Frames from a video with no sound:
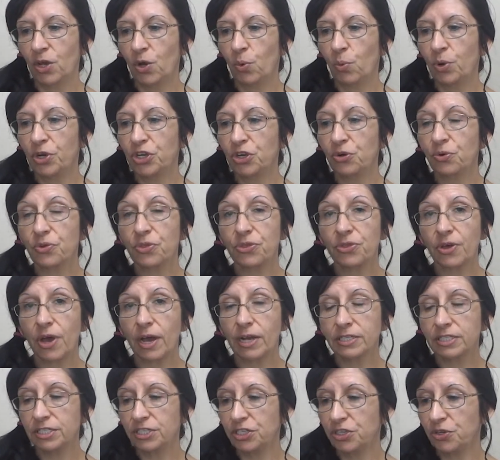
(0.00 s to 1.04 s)
When your
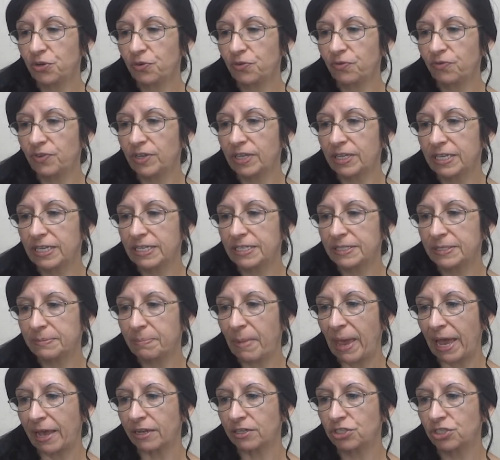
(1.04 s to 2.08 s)
thoughts and your feelings
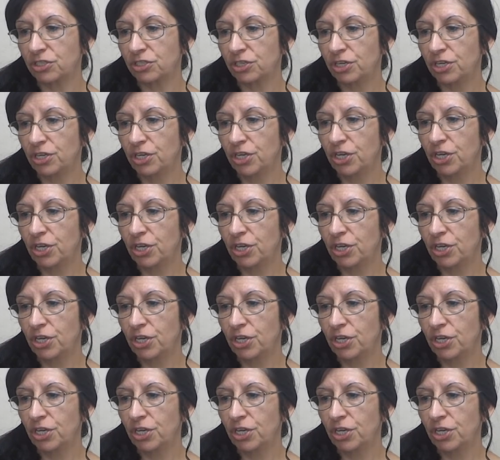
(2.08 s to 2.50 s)
match,